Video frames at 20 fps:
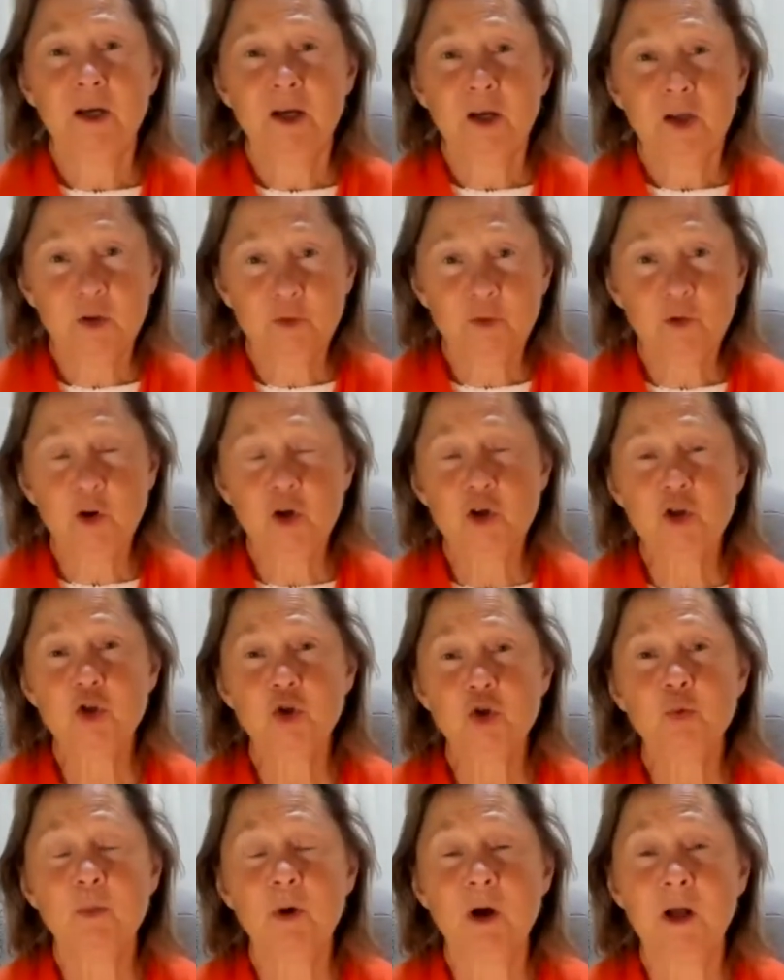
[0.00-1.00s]
The first
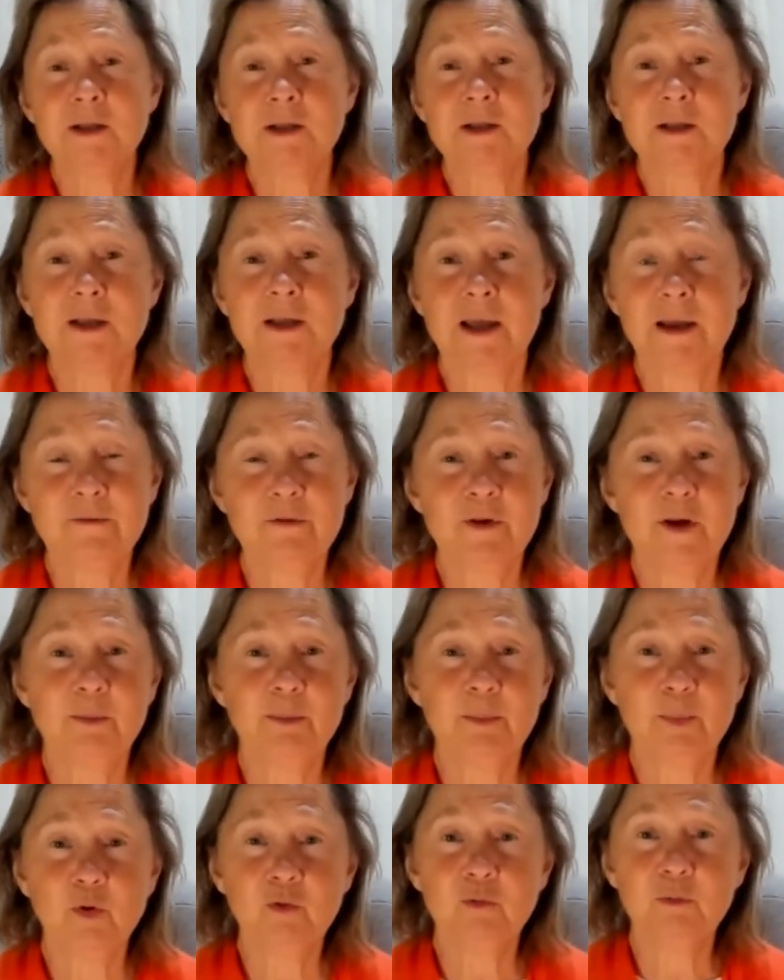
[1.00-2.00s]
two months, every
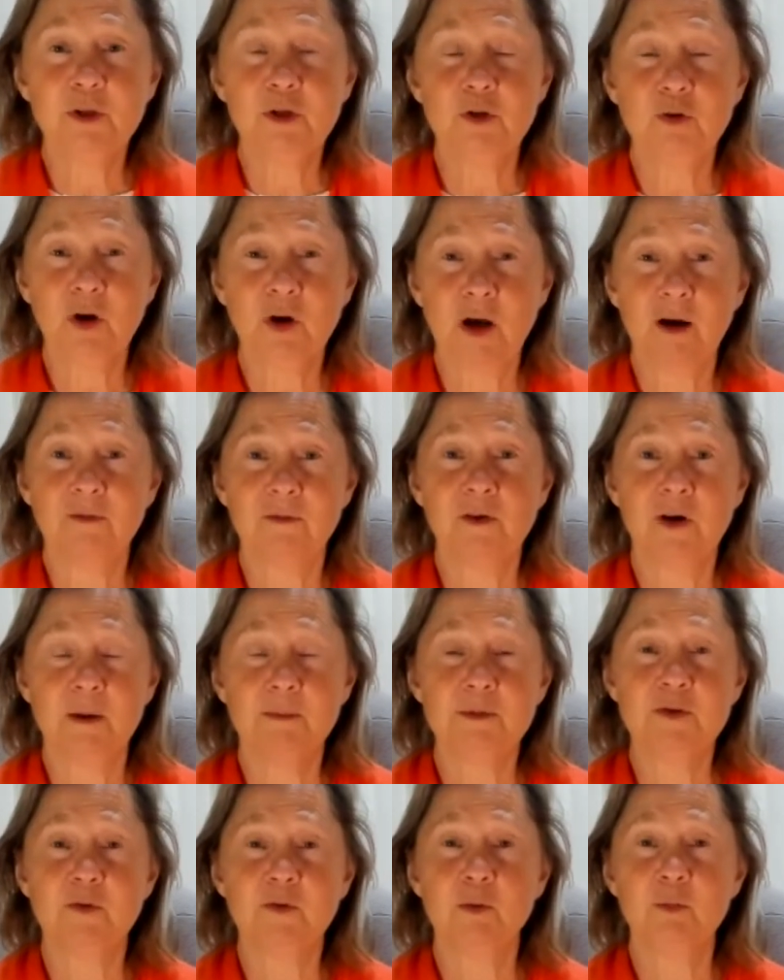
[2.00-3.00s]
improvement you have
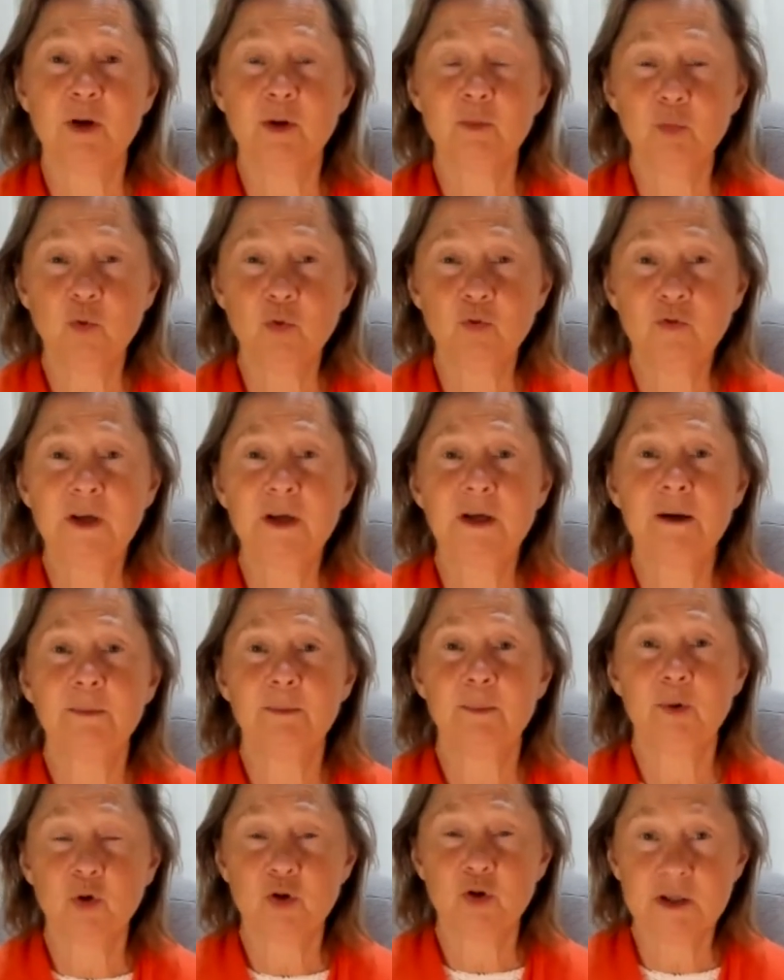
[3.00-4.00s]
comes from removing
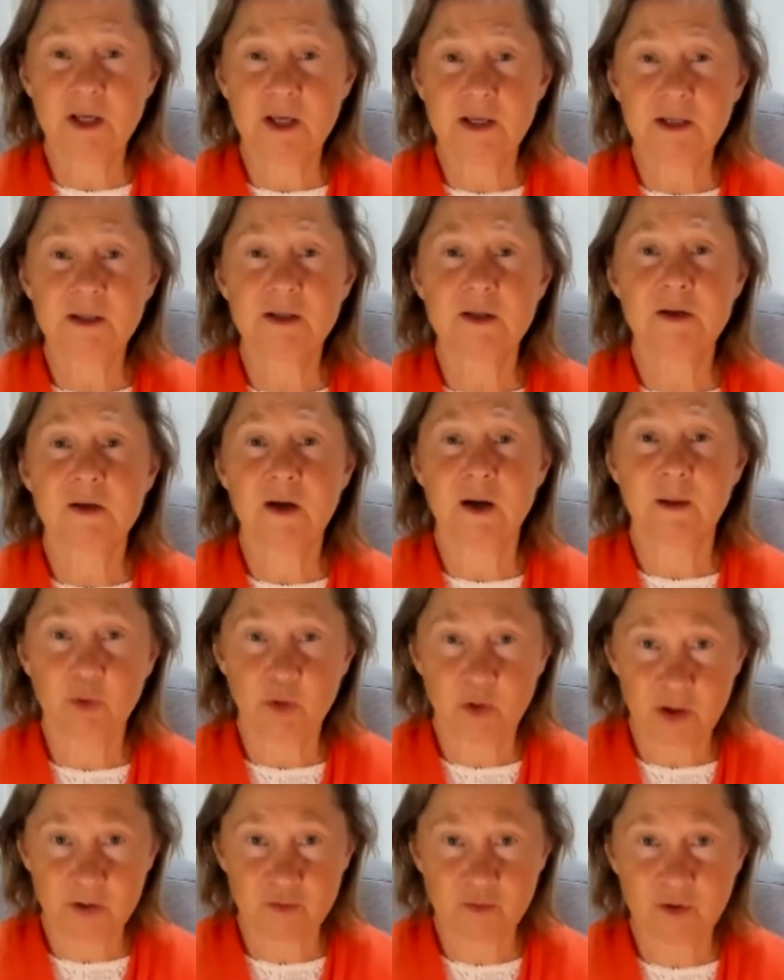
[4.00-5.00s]
processed
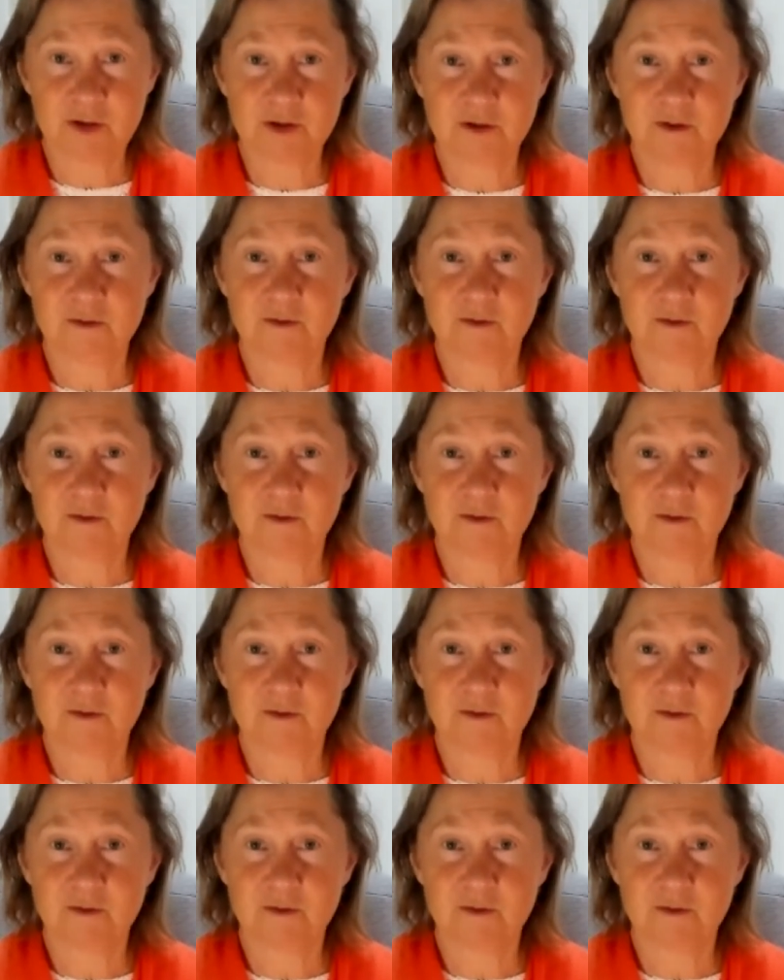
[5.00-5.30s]
carbohydrates.